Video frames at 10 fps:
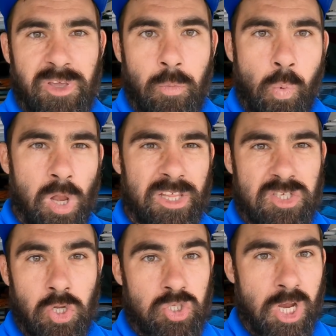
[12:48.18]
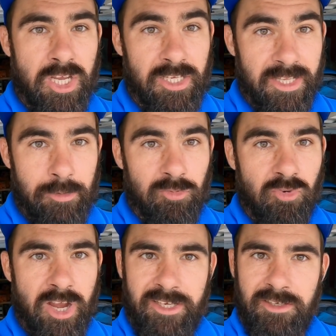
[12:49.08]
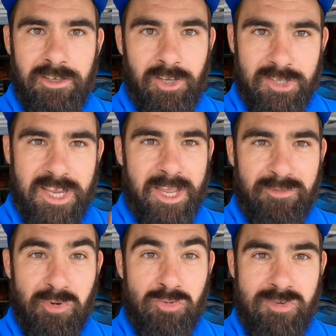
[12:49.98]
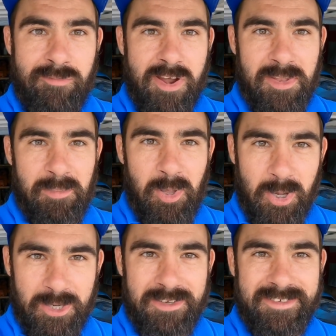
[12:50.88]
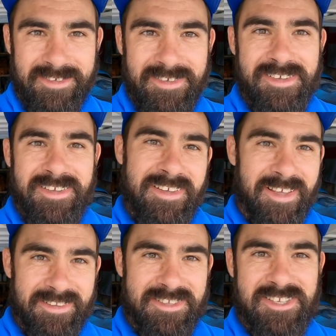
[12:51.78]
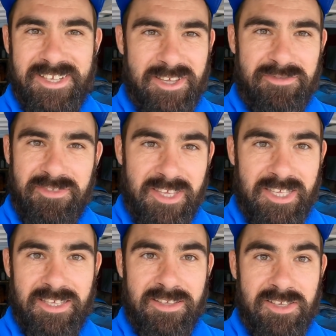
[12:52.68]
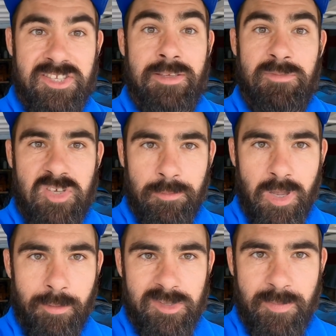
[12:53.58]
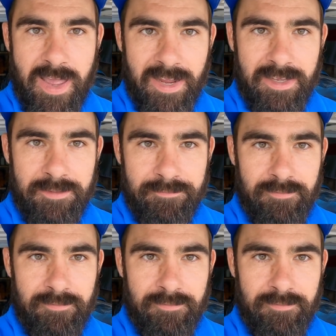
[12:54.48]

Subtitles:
I think while it's not chucking it down with rain, I'm going to take her for a rip round the block and see if the symptom comes back.